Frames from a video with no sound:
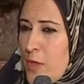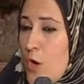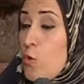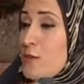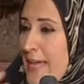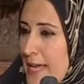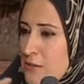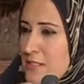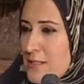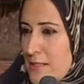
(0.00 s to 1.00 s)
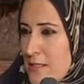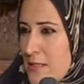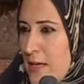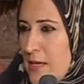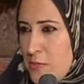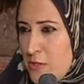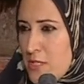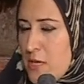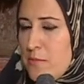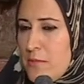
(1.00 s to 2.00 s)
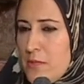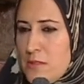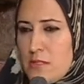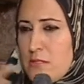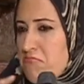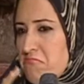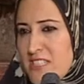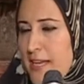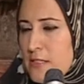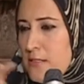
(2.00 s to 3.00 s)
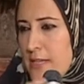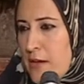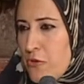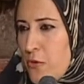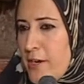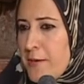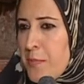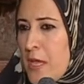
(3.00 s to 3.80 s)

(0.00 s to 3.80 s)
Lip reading: old houses and museum. It's scattered everywhere.